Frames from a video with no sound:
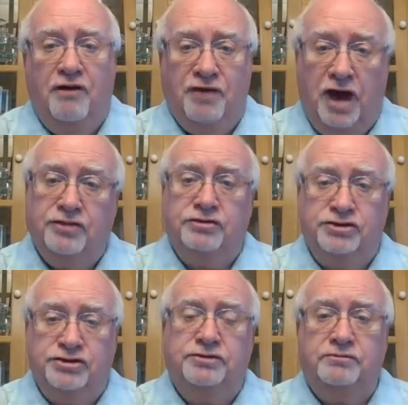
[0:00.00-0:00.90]
of
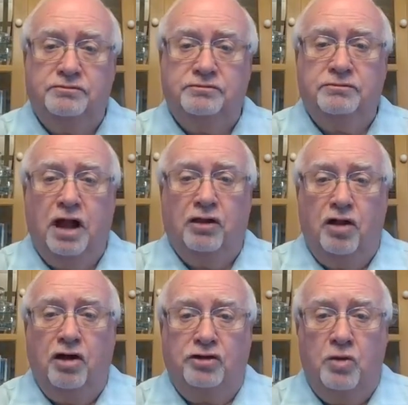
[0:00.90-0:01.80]
others
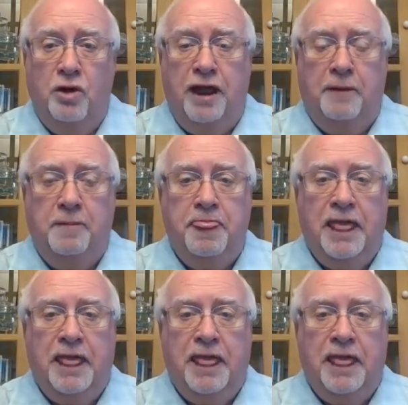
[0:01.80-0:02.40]
along the way.